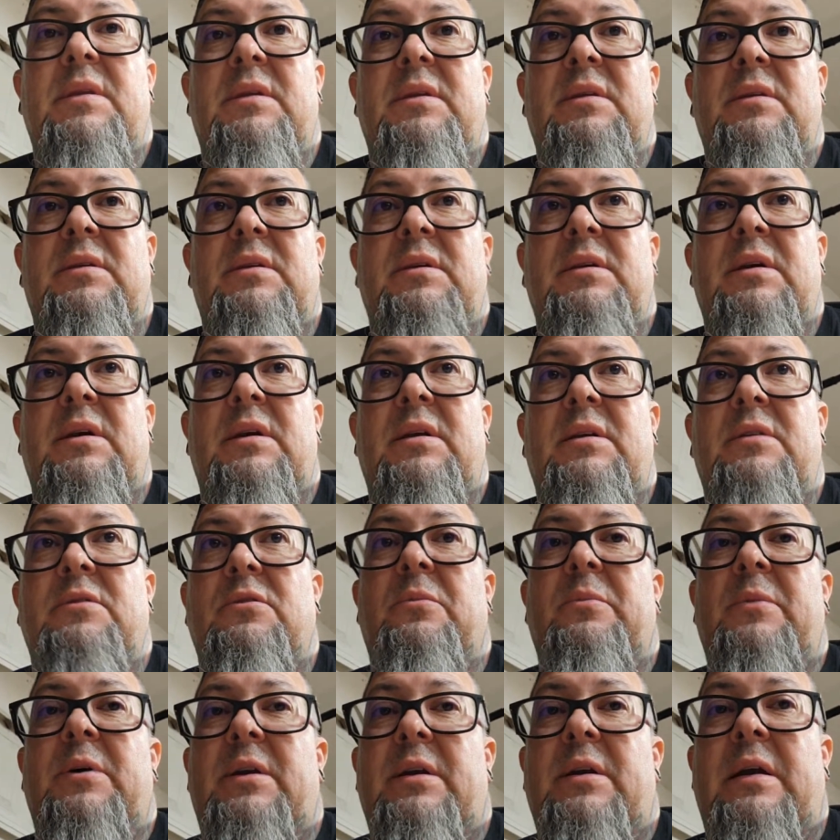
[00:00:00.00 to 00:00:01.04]
no
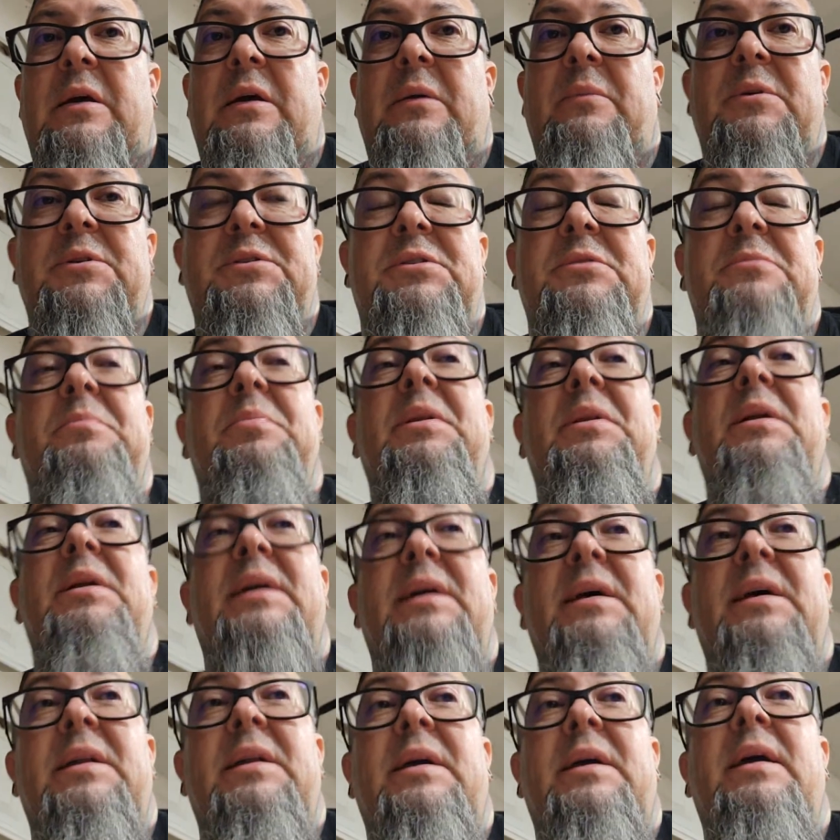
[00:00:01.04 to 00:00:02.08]
matter how much you
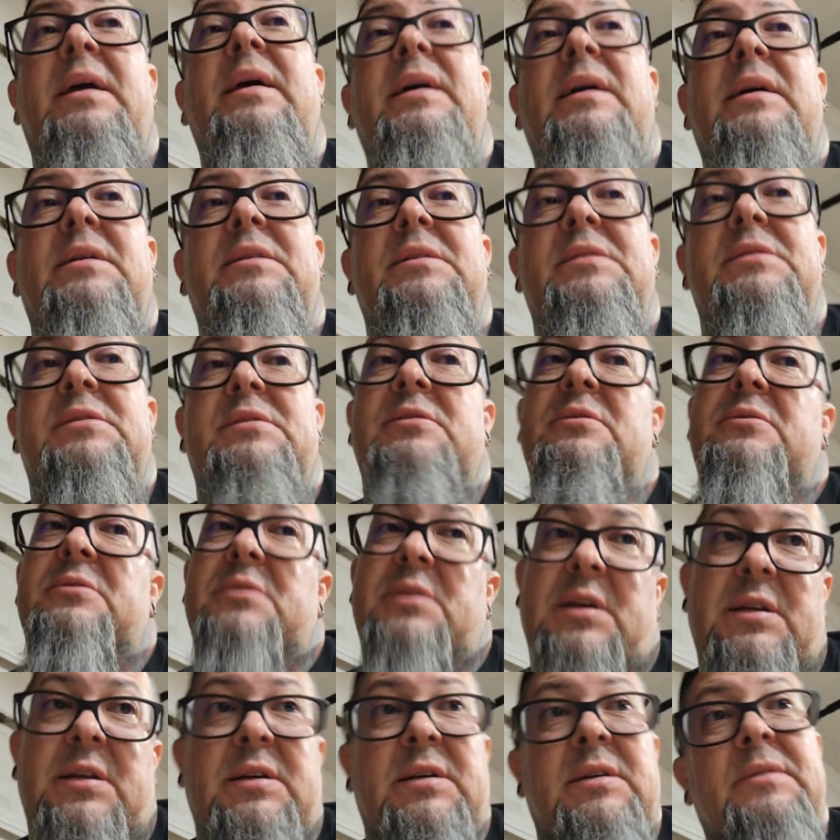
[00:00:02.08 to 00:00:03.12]
plan ahead, you still
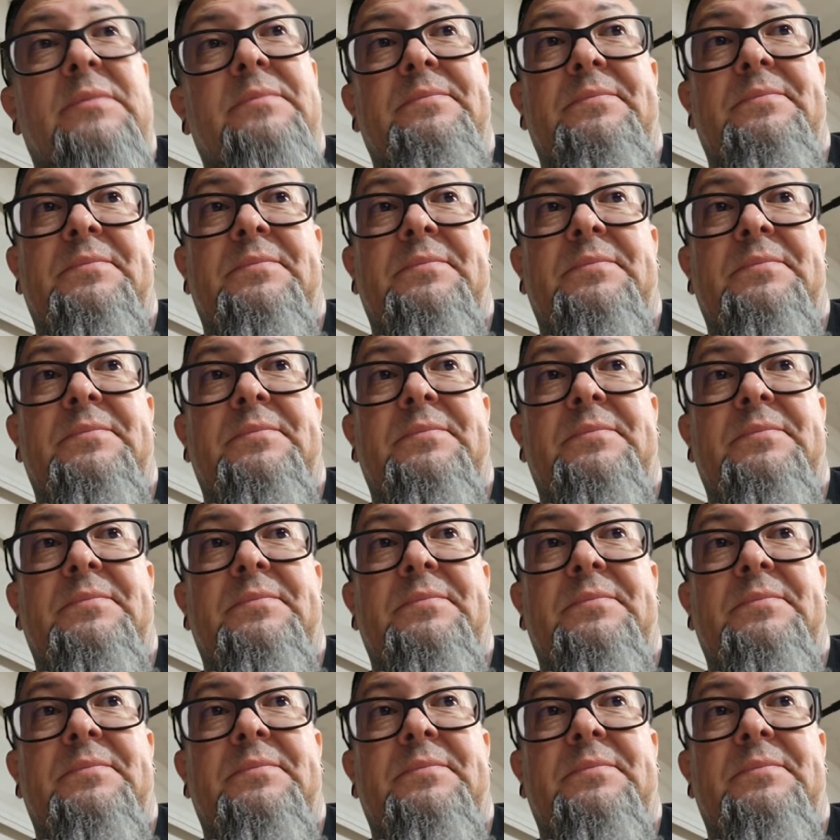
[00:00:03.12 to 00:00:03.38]
gotta